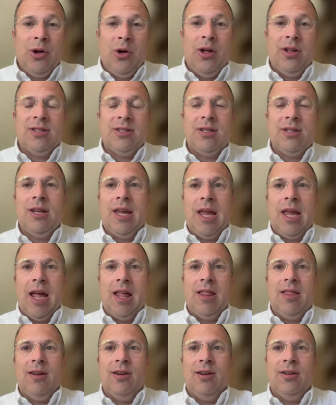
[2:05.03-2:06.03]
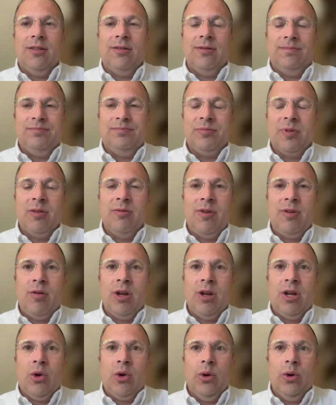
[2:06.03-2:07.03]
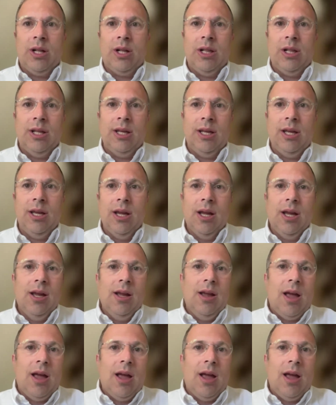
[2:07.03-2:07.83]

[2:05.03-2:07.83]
it all together very quickly.